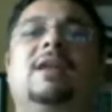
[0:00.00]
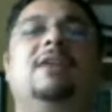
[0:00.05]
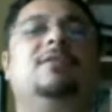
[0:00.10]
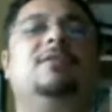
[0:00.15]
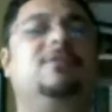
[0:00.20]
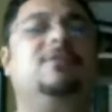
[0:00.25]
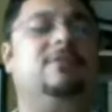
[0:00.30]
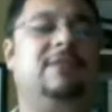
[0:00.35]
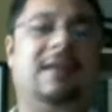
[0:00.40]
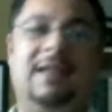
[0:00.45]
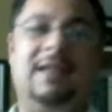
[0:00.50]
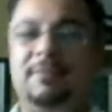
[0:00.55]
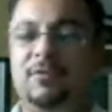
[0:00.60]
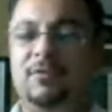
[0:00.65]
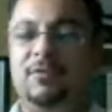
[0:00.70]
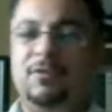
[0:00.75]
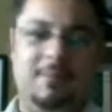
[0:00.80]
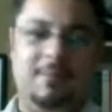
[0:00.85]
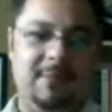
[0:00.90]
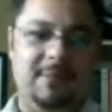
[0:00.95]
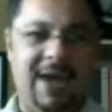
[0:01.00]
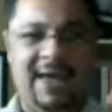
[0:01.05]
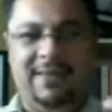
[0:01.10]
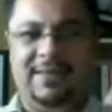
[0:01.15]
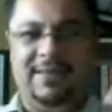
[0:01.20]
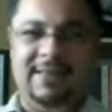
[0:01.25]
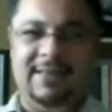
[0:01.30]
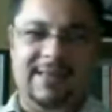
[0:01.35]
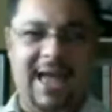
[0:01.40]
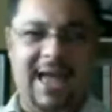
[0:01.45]
now you gotta do the
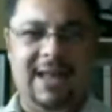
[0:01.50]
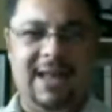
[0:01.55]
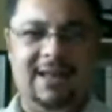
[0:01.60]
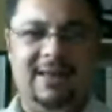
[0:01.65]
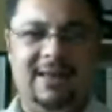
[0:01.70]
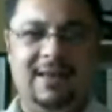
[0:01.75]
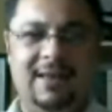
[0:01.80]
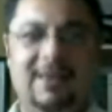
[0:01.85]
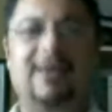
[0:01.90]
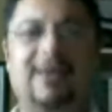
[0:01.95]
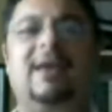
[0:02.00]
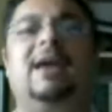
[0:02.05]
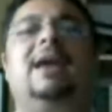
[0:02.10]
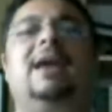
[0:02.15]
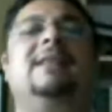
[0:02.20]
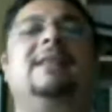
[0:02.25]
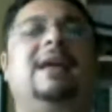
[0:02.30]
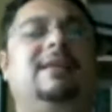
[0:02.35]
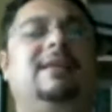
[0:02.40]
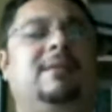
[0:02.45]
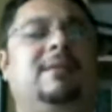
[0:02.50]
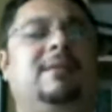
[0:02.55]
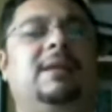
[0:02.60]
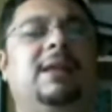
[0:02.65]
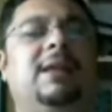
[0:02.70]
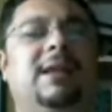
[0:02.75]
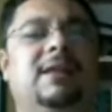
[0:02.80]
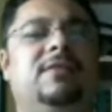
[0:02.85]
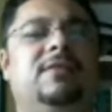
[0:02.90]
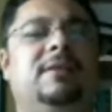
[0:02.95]
math in that, and that's how
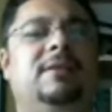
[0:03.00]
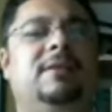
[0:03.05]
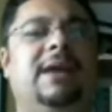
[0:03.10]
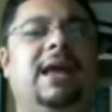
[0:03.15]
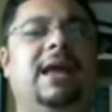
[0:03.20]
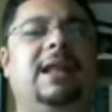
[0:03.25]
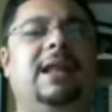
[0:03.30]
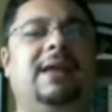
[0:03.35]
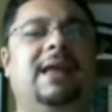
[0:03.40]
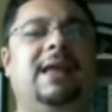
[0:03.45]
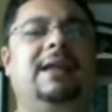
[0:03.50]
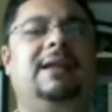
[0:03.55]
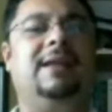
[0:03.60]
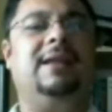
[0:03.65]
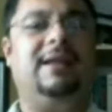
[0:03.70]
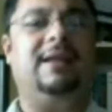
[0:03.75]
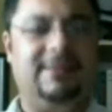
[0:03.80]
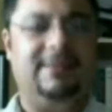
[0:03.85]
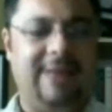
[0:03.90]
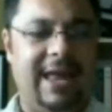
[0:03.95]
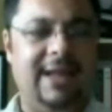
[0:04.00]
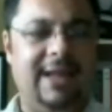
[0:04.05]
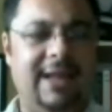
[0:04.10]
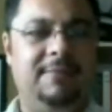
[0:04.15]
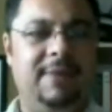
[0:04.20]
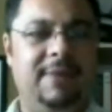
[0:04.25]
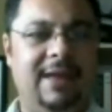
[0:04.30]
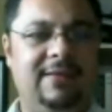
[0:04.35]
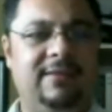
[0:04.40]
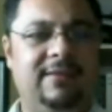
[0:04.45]
many leads you're gonna be getting on a daily
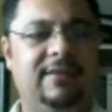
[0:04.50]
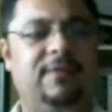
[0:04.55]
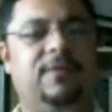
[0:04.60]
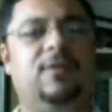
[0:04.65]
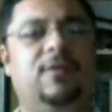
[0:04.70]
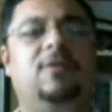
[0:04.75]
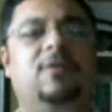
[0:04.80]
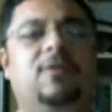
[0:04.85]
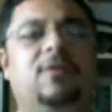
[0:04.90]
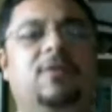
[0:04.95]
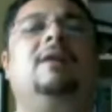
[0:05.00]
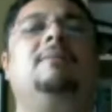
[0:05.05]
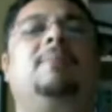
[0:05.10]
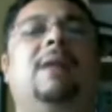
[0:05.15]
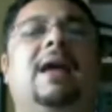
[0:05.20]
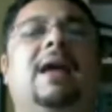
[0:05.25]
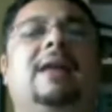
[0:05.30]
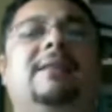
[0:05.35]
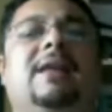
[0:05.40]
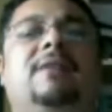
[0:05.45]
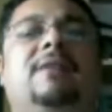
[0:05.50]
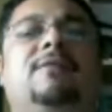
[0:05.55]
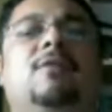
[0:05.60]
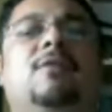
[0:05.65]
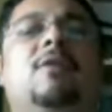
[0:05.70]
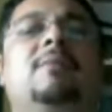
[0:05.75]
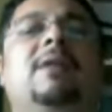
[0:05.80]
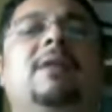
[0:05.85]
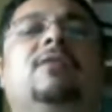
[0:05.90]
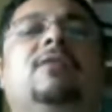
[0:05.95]
basis if you're applying that
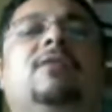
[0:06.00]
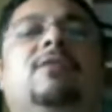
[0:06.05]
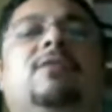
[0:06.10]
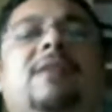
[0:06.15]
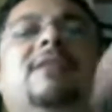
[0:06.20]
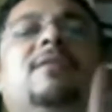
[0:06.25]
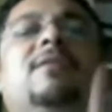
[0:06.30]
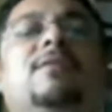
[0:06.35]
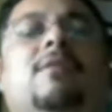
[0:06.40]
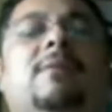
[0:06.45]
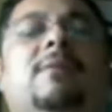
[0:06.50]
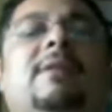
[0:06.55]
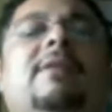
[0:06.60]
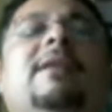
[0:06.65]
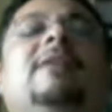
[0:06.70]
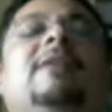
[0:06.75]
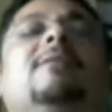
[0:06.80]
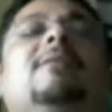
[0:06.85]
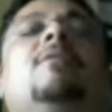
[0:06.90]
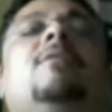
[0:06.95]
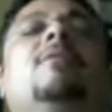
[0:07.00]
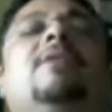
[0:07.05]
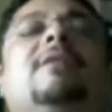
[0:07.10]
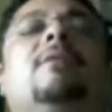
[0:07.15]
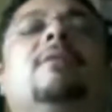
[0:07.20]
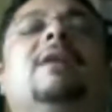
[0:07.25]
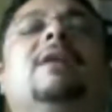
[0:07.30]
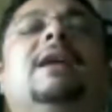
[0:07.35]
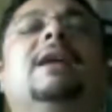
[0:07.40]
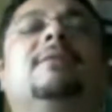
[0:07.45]
formula. So that's the formula, that's the bonus
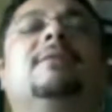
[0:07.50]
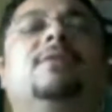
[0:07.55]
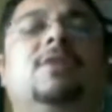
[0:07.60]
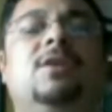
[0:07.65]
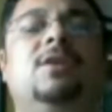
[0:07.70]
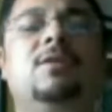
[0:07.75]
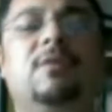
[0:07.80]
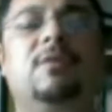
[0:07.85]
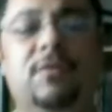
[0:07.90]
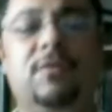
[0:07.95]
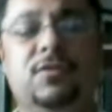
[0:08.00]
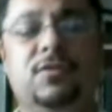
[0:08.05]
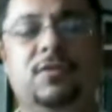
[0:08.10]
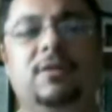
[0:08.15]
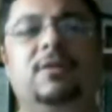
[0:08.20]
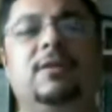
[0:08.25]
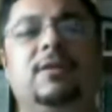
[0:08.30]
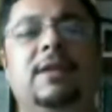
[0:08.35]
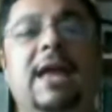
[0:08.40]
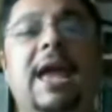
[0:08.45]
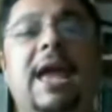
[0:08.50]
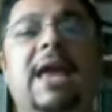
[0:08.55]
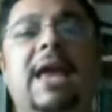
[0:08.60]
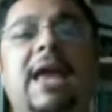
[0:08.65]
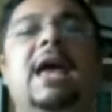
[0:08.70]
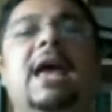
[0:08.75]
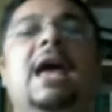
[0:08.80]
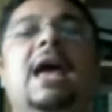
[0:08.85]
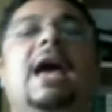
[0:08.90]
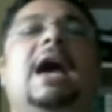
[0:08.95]
I want to give to you if you join
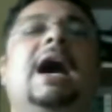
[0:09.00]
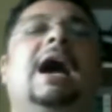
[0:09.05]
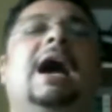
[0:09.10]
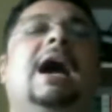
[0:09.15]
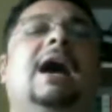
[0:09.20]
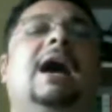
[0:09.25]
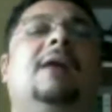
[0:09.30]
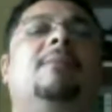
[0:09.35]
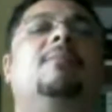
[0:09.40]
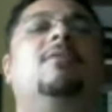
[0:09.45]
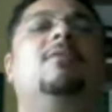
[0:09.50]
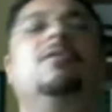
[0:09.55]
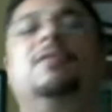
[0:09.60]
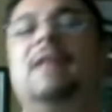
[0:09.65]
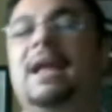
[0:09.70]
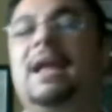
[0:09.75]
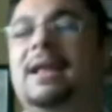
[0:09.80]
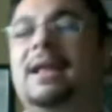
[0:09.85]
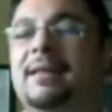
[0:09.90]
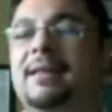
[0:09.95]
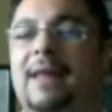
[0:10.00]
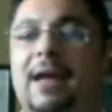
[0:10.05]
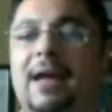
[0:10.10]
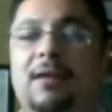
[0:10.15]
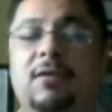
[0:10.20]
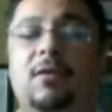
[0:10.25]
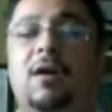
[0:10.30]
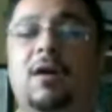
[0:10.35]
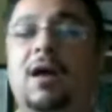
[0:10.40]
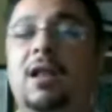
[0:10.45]
today. Most likely, I
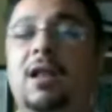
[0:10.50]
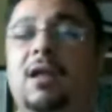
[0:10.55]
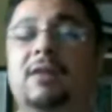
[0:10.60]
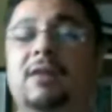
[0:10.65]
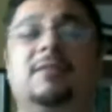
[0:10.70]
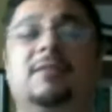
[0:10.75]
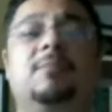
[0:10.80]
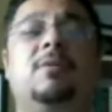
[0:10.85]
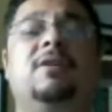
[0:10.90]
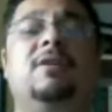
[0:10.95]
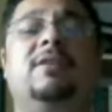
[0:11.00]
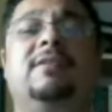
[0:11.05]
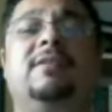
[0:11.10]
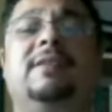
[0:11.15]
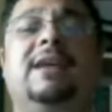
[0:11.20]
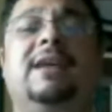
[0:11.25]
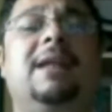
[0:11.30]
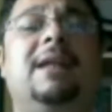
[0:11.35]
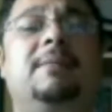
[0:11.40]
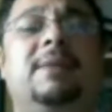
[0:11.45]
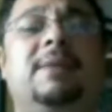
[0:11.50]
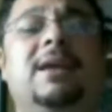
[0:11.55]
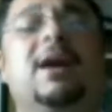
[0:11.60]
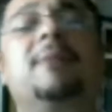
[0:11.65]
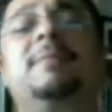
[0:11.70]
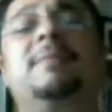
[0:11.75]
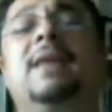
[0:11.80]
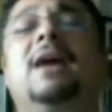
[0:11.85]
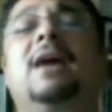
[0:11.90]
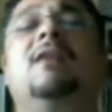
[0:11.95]
don't know how long these bonuses are gonna be
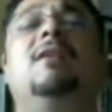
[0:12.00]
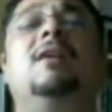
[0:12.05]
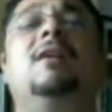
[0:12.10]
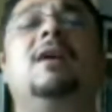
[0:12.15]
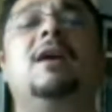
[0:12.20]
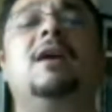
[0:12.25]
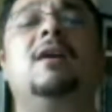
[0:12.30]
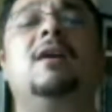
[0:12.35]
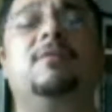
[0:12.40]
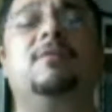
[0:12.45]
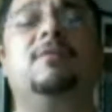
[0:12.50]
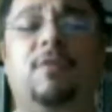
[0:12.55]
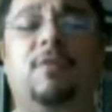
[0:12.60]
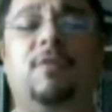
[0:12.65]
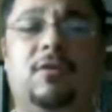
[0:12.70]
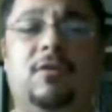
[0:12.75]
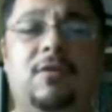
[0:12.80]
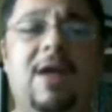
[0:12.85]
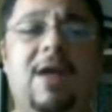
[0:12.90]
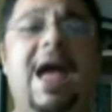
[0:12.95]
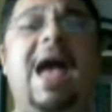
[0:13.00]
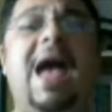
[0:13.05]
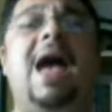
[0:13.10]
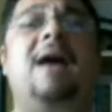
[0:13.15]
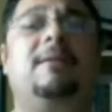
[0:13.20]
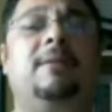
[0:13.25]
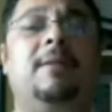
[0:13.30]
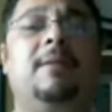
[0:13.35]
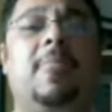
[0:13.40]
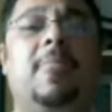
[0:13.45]
up there for
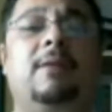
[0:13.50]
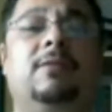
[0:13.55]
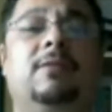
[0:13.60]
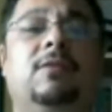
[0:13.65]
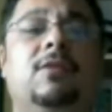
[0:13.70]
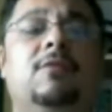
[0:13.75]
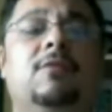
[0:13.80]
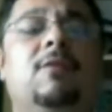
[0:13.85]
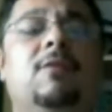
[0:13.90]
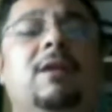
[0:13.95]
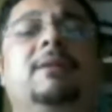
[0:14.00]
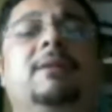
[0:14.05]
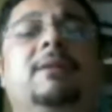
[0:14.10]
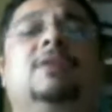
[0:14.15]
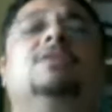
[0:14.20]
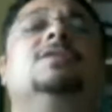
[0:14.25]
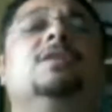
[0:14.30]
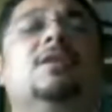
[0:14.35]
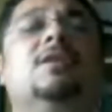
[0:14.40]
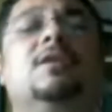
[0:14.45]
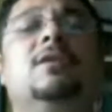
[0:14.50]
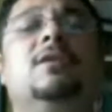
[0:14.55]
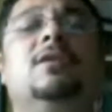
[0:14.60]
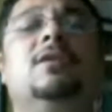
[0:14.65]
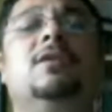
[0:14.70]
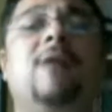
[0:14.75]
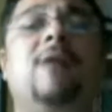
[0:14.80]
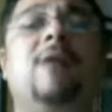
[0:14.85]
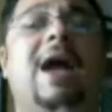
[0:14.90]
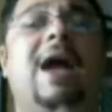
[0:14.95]
grab. So you want to make sure
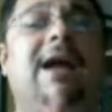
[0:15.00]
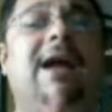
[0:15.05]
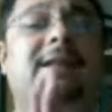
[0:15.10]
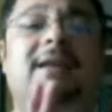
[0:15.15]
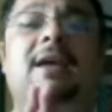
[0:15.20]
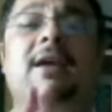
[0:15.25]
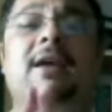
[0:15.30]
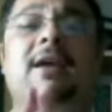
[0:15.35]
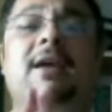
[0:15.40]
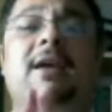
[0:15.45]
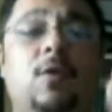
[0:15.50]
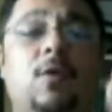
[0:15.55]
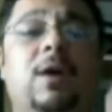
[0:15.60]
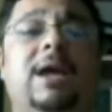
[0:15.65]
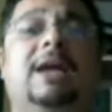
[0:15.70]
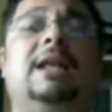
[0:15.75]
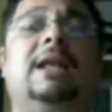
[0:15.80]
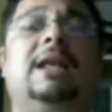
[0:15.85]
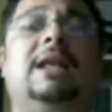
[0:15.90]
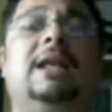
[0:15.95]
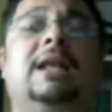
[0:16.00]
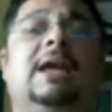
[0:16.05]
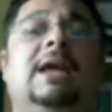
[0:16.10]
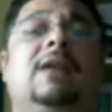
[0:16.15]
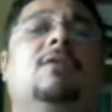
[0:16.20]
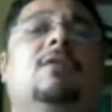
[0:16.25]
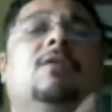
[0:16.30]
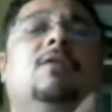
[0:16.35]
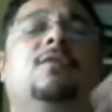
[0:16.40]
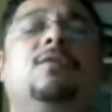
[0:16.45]
you act quickly
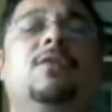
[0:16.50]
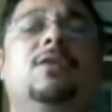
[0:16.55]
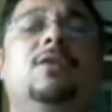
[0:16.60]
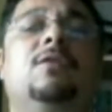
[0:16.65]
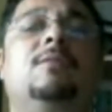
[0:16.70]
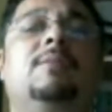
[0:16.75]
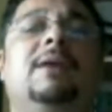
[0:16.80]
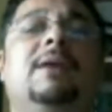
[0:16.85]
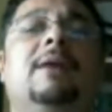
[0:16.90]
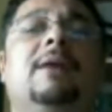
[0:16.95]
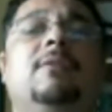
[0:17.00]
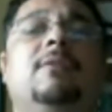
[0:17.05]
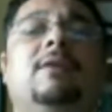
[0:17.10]
in order for you to be